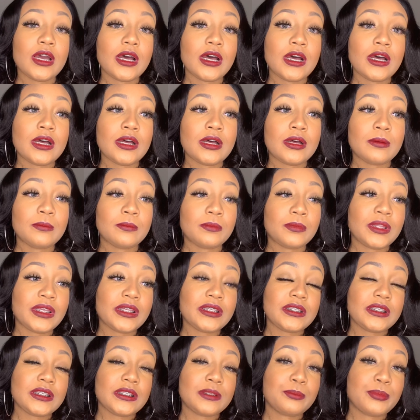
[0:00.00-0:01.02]
um,
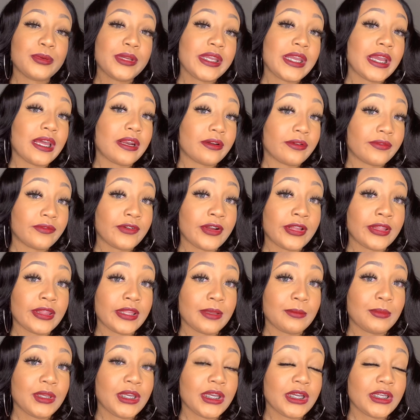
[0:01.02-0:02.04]
this is beginner
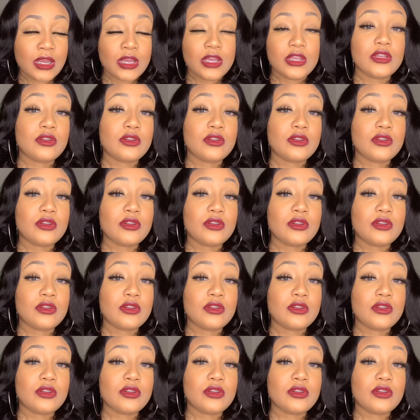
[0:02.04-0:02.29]
friendly because